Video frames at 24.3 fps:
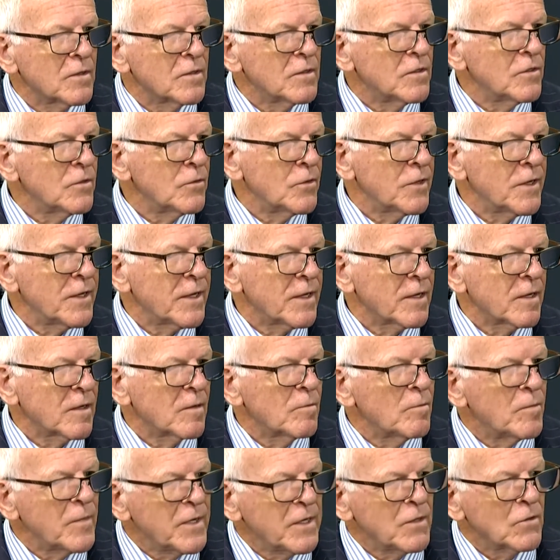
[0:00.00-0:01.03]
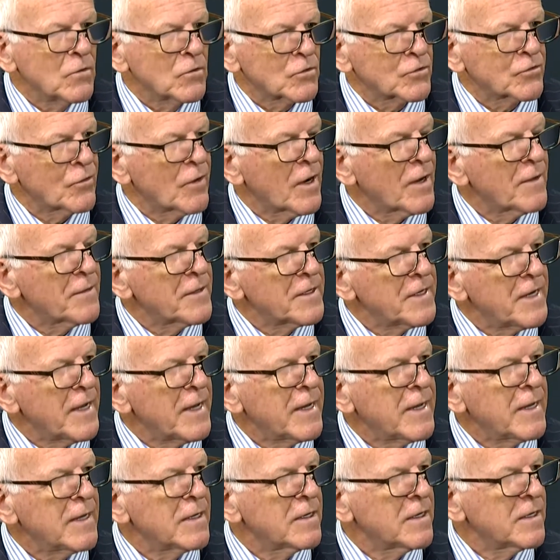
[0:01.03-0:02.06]
doing meals throughout the
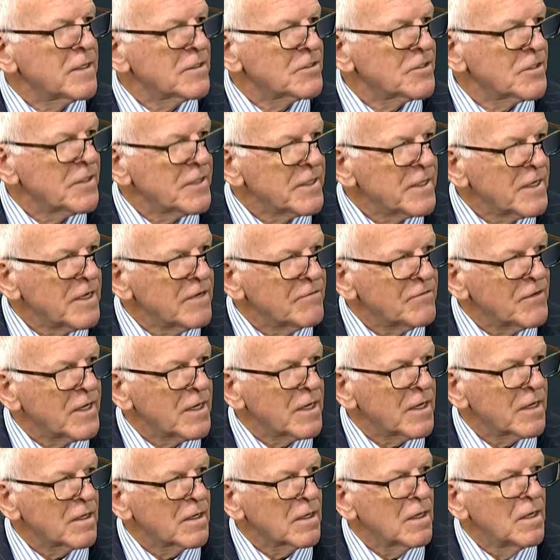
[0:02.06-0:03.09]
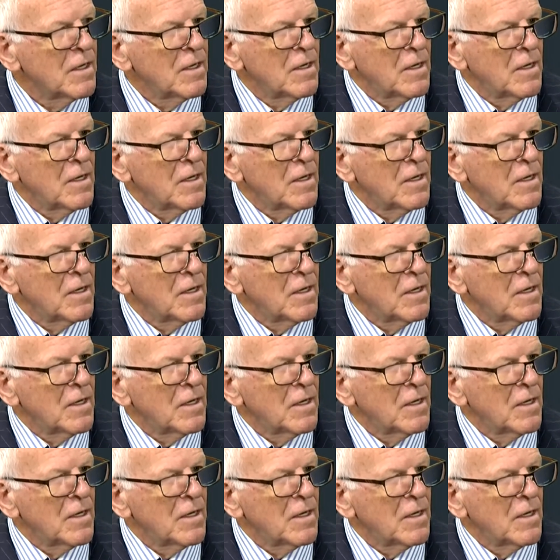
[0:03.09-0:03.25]
day and into the evening,